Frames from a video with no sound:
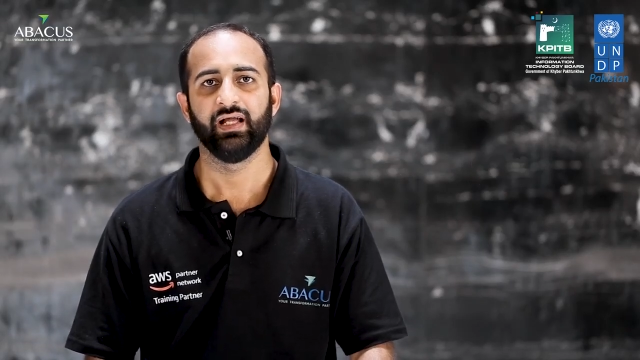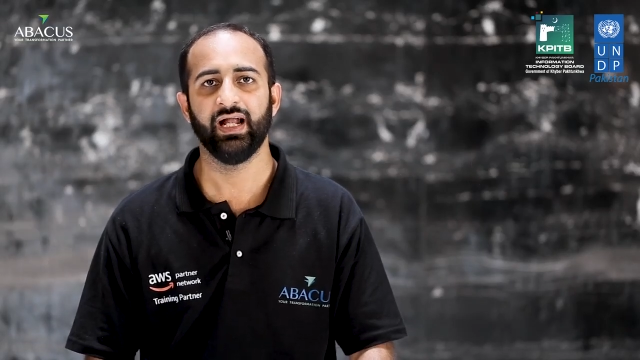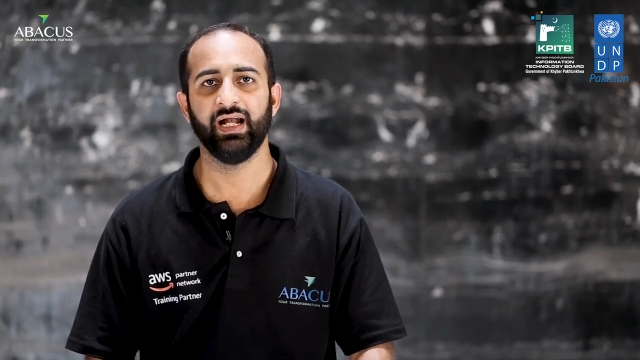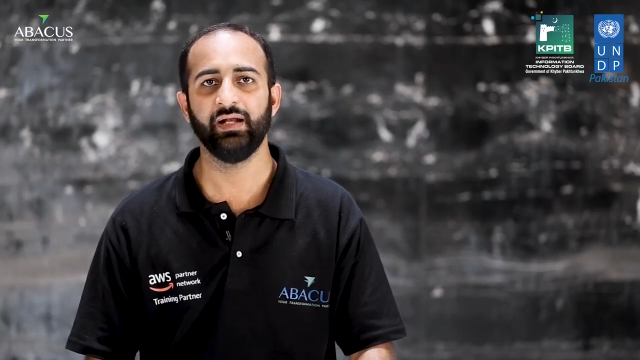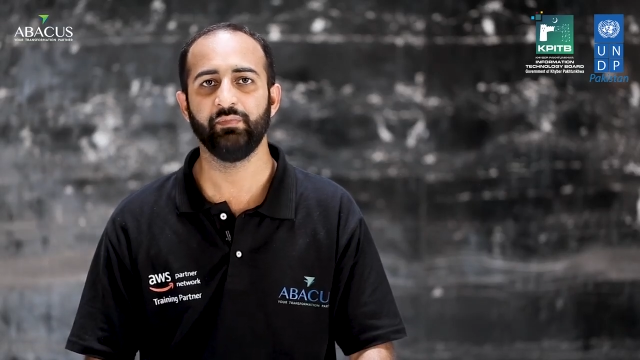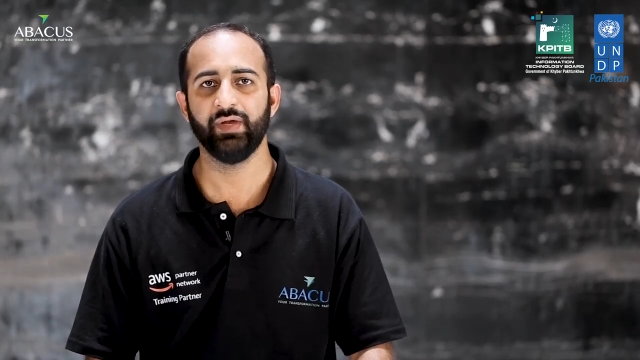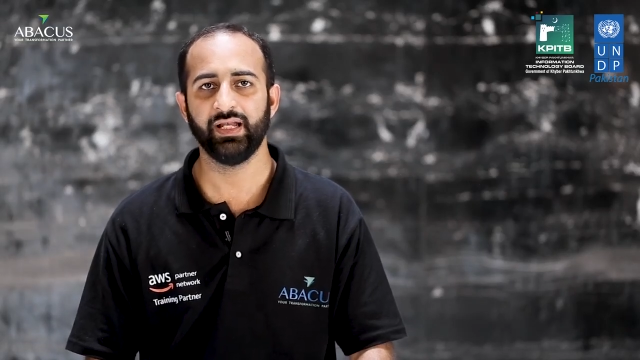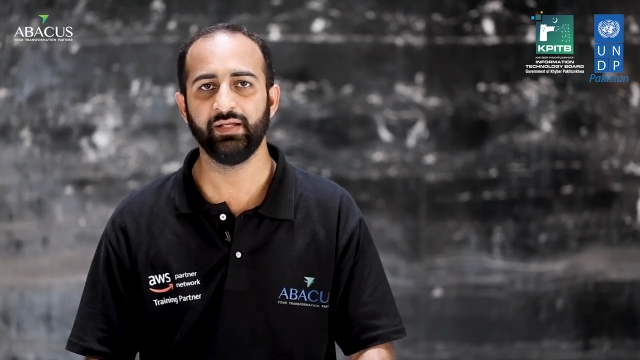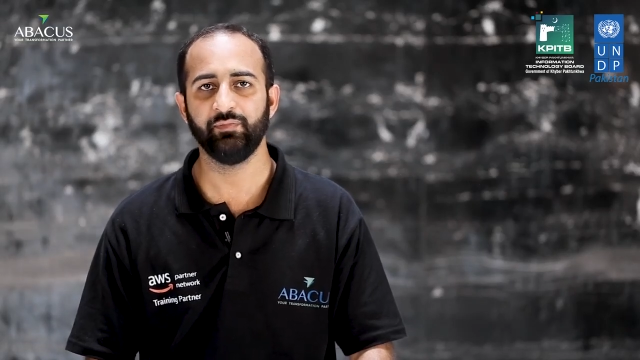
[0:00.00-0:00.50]

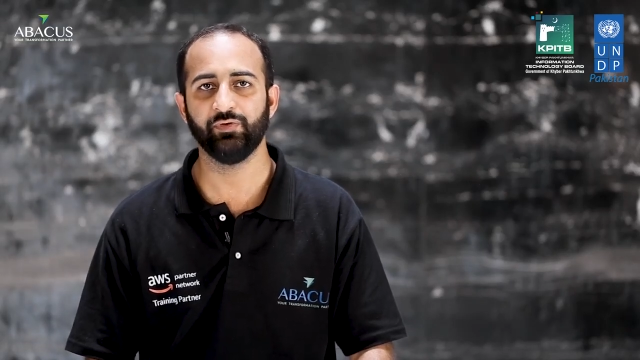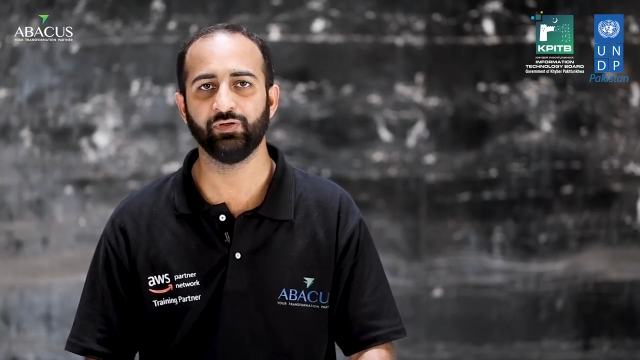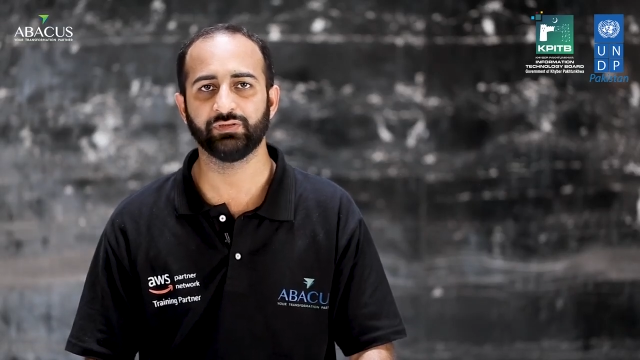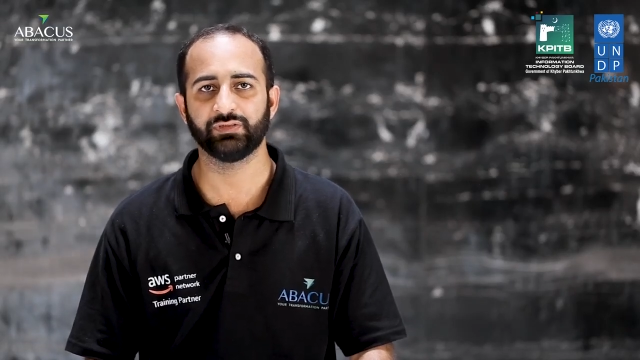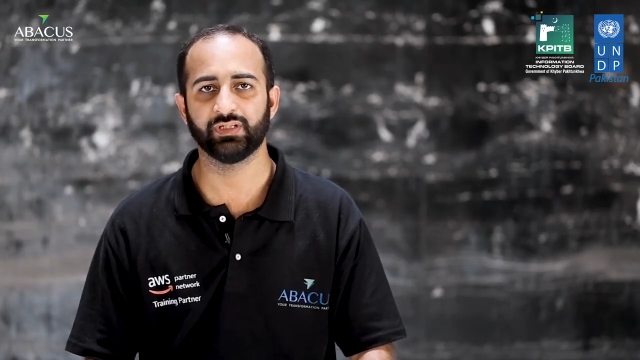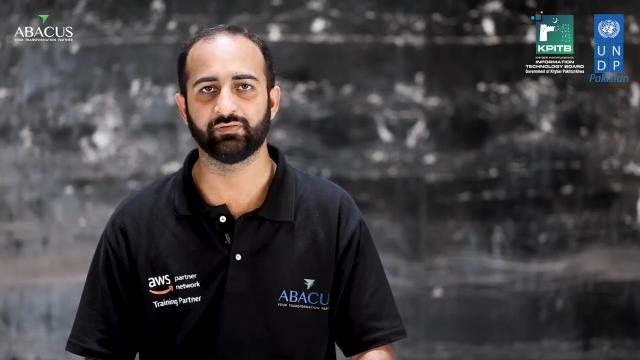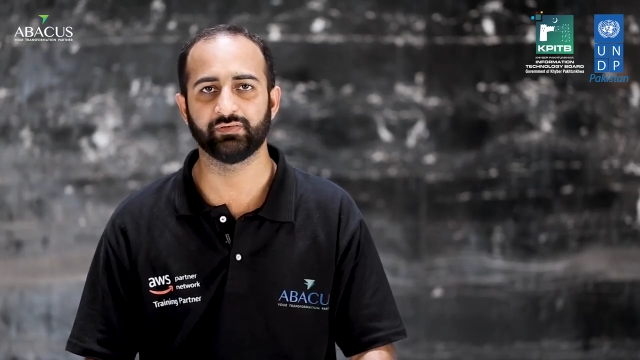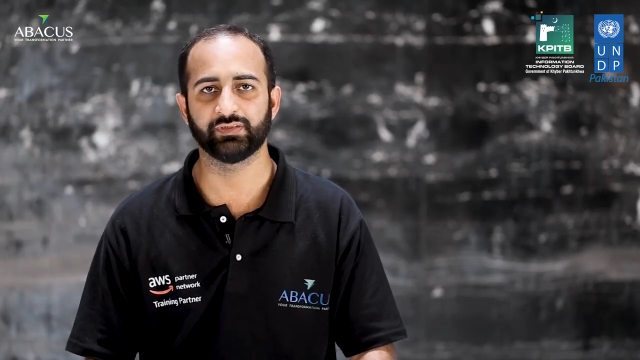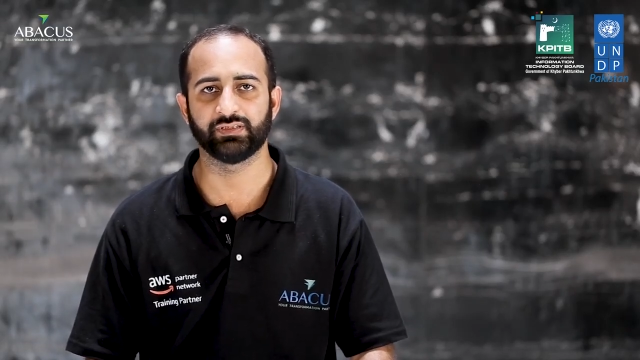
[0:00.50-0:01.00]
and many
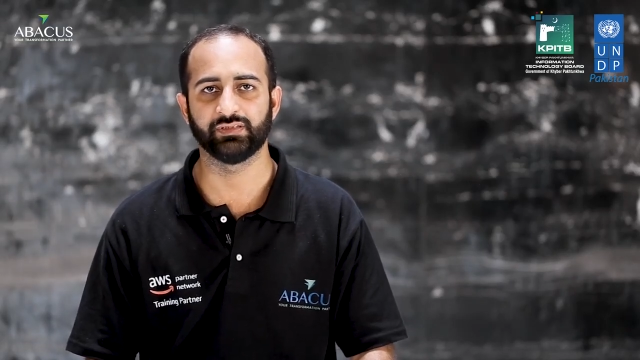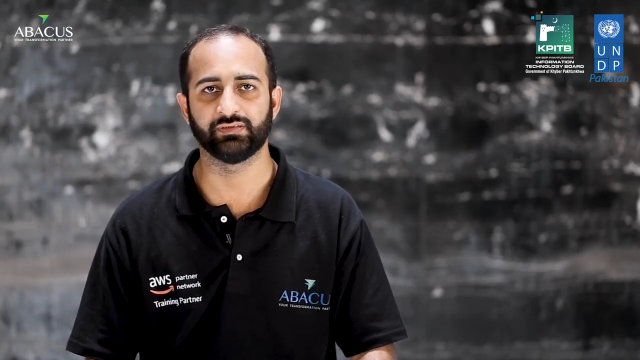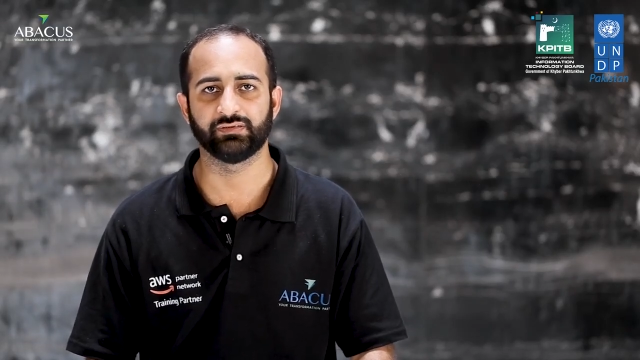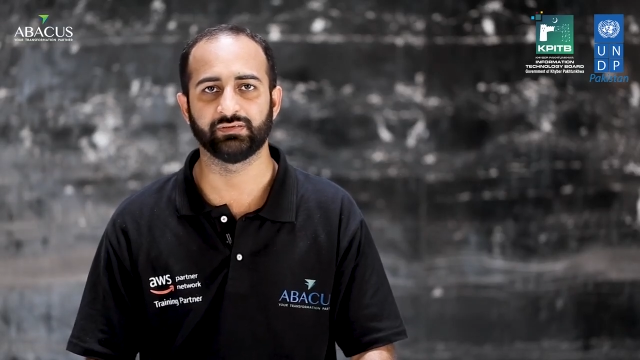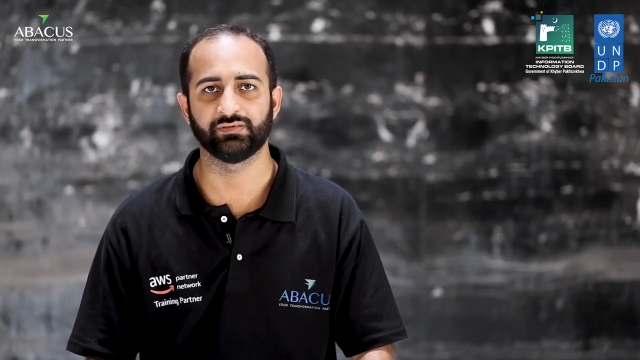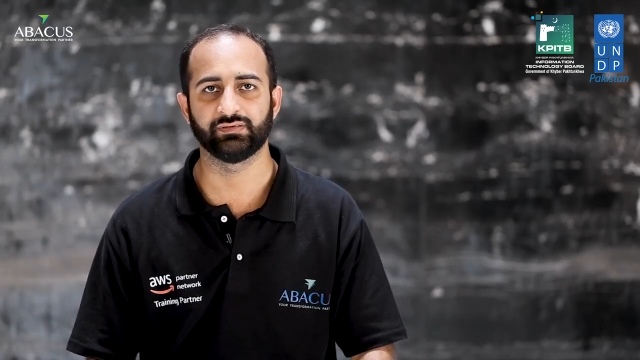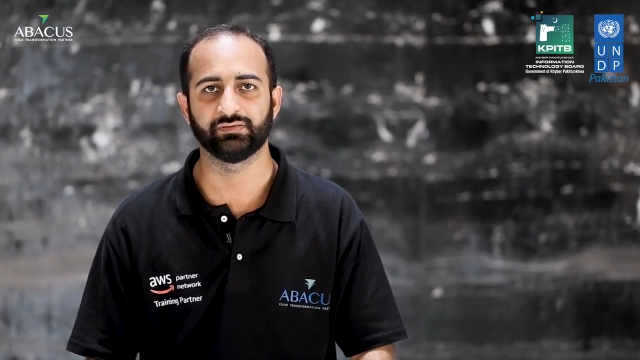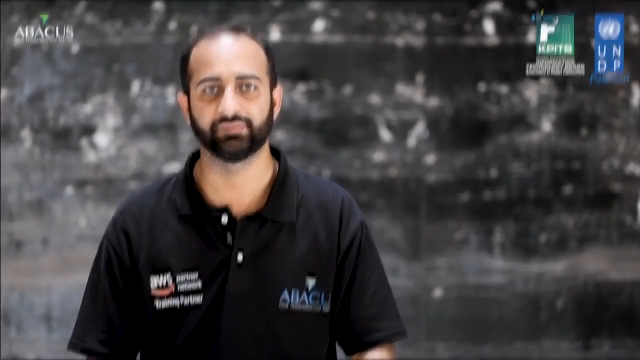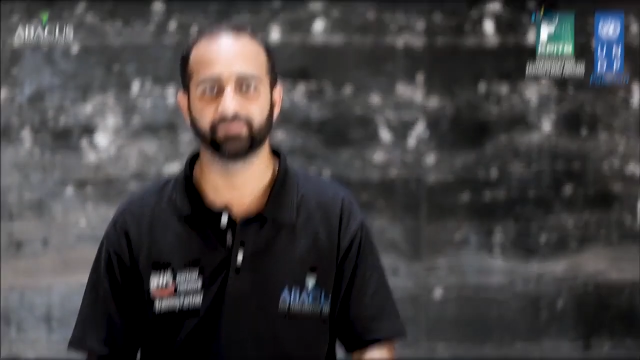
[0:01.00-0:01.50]
more
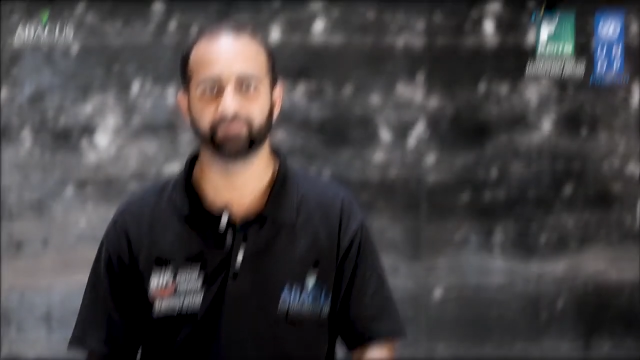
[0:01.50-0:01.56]
services.